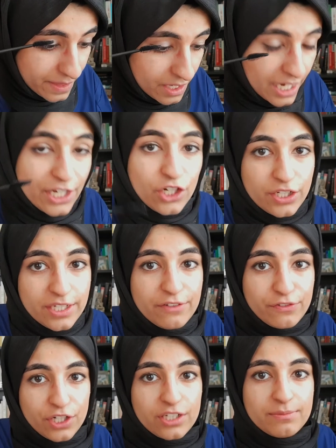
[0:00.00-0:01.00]
I could
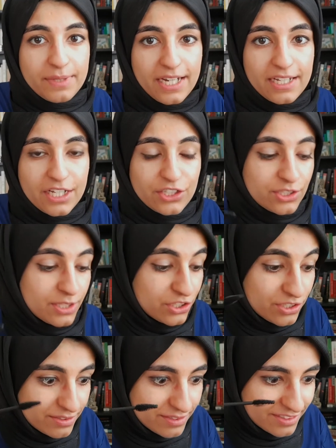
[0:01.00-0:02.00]
have curled my eyelashes, I
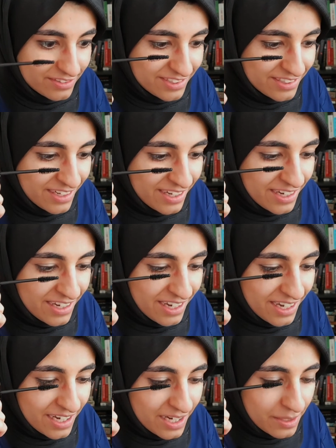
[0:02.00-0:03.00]
just didn't.
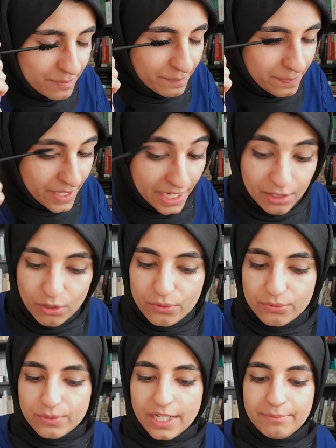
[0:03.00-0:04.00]

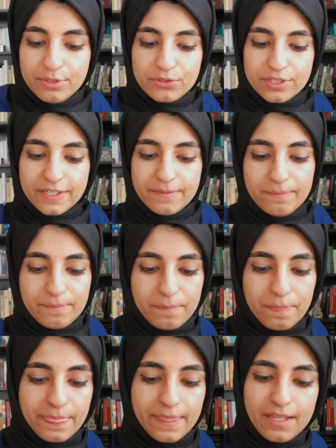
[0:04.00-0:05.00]
I'm
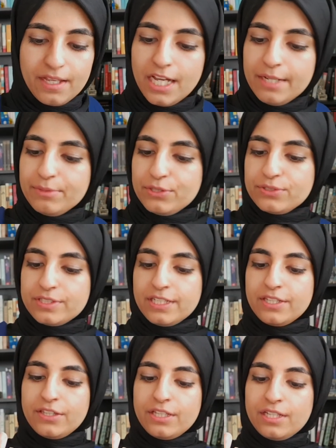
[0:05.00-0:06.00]

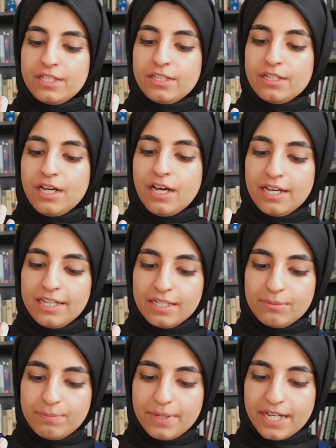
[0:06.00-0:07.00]
using the High
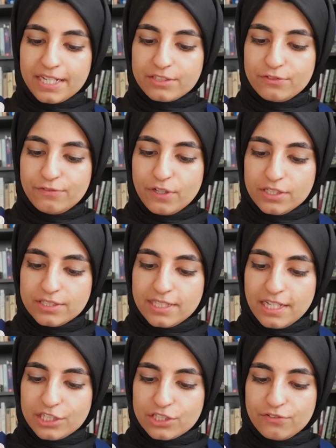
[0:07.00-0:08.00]
Impact False
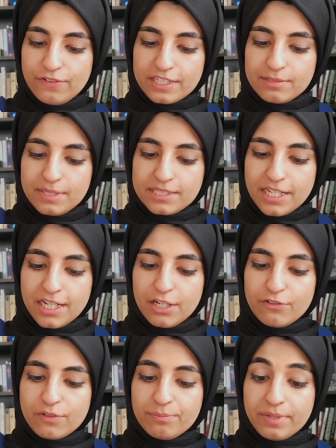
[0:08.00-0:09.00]
Lash Effect
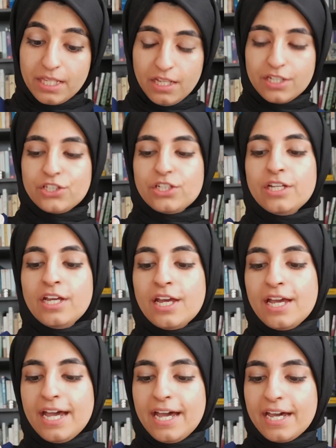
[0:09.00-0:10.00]
Mascara from Chatty,
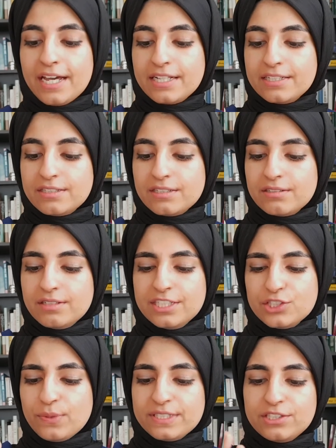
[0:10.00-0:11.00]
and
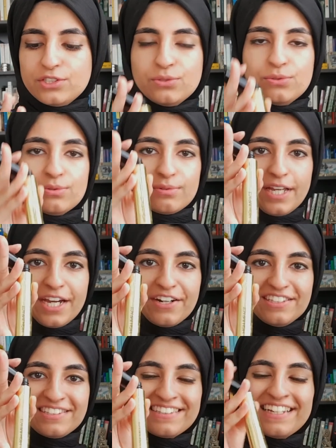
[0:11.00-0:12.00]
in 22
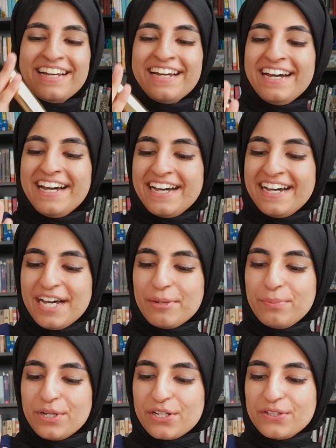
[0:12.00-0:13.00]
carats. I
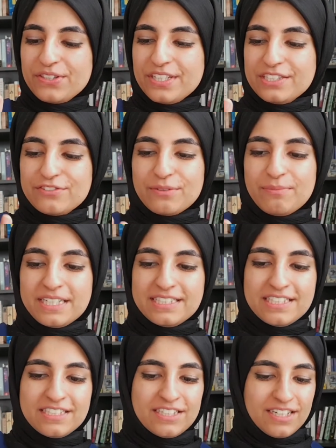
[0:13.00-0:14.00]
borrowed this from my
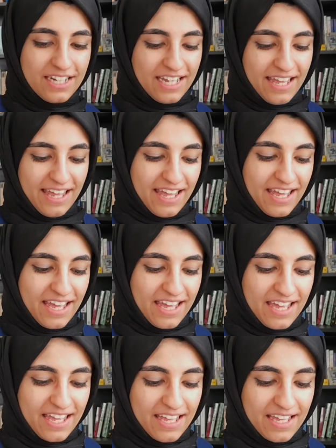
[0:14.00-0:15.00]
sister
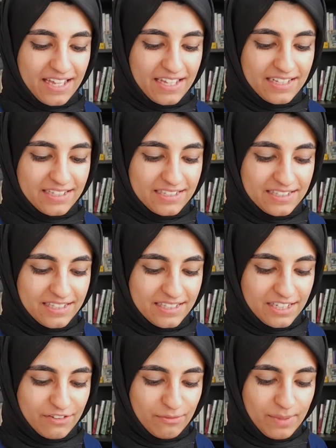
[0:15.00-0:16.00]
and
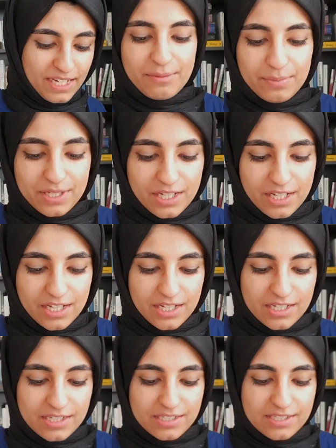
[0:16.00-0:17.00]
didn't give it back
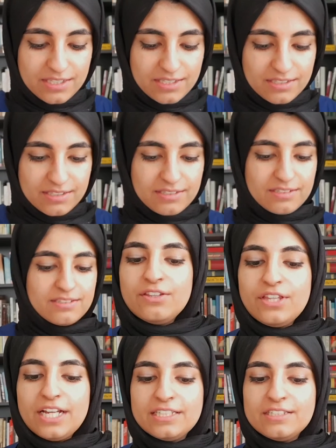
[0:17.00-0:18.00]
because
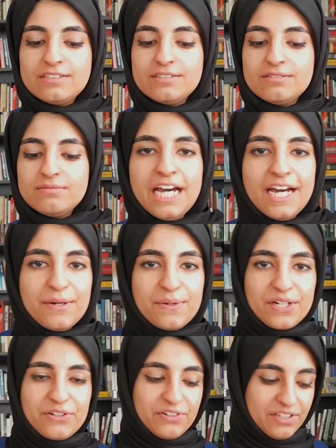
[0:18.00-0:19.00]
that's how
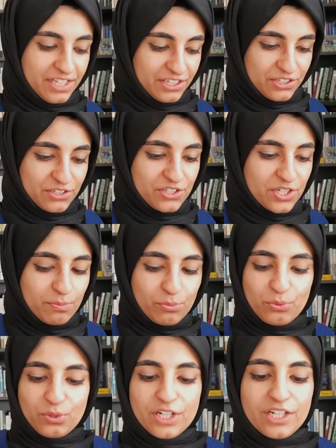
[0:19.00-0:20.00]
our relationship
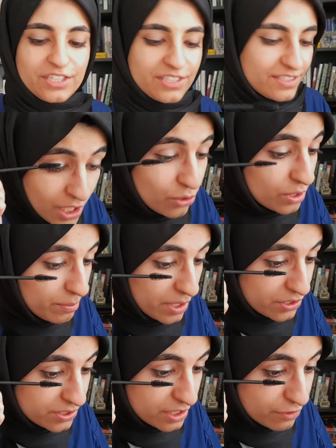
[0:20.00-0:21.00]
works. We
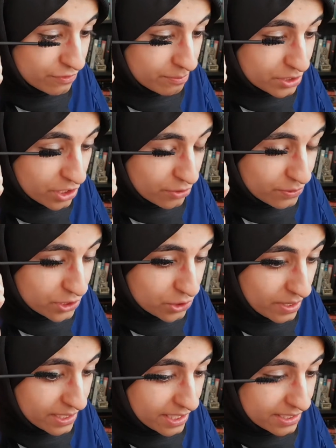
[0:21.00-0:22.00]
borrow stuff from each other, which is
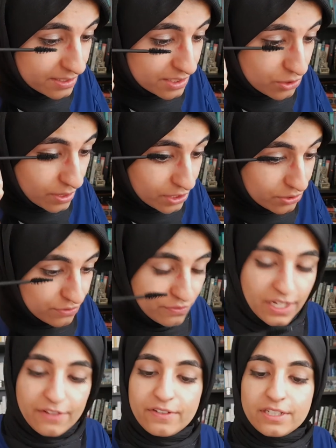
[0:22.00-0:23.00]
quite nice. It's quite
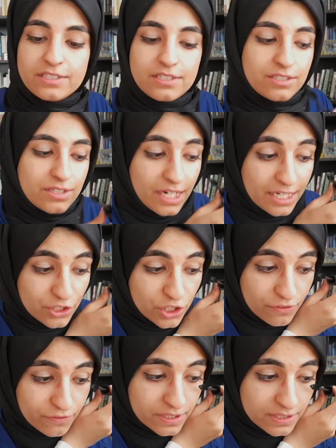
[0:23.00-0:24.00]
useful having a sister, and
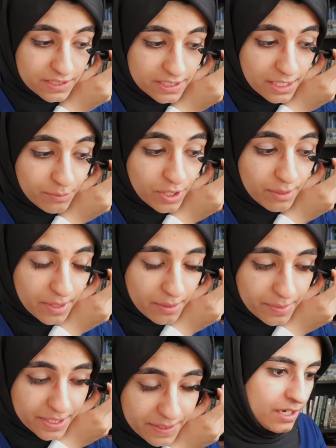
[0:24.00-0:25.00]
she feels the same way
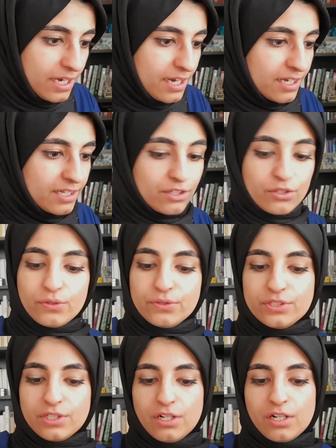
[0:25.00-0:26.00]
about me. And
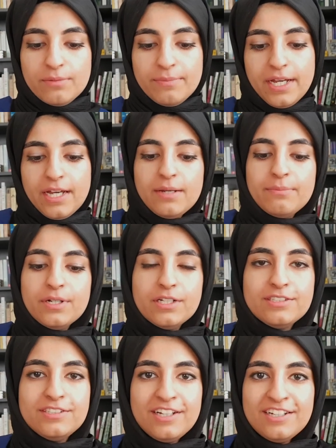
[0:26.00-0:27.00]
those are my
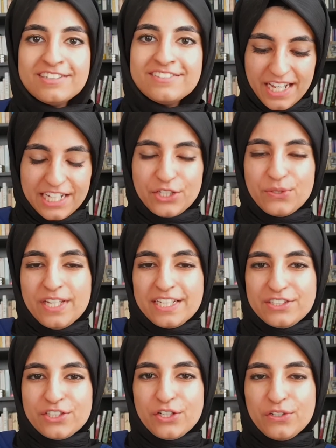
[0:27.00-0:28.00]
eyeballs done. I don't
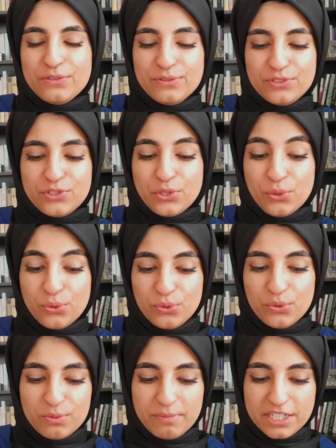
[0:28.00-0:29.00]
like to go too
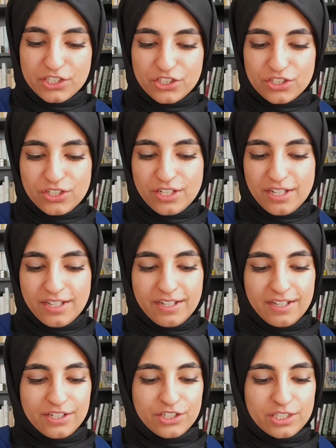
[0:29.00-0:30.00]
much
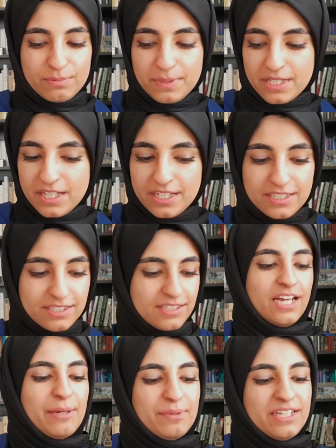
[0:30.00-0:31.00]
just
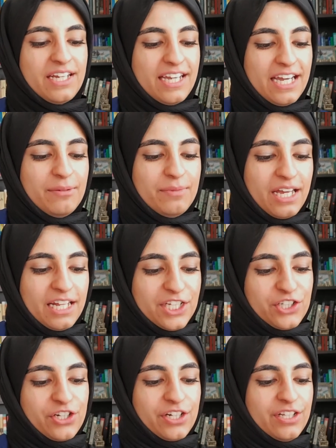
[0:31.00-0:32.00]
because, I mean, I am a
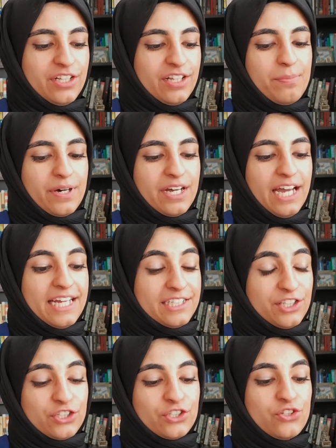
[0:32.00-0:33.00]
Khaliji girl,
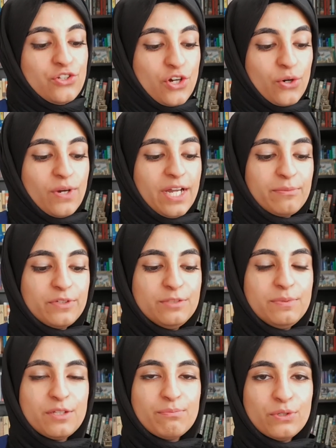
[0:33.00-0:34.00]
but there's no way I'm going to
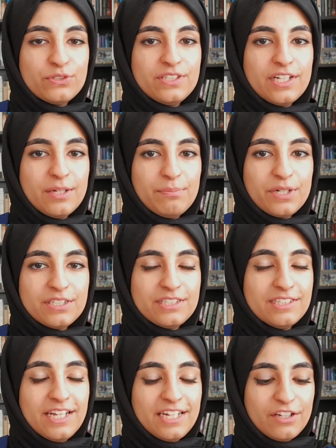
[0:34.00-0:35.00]
be the most done up
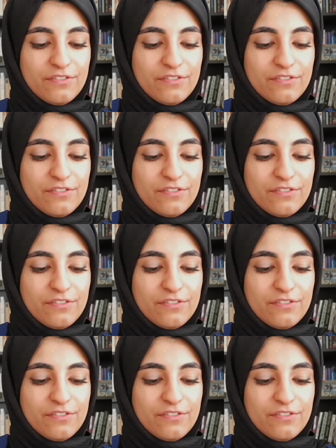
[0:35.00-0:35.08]
person in any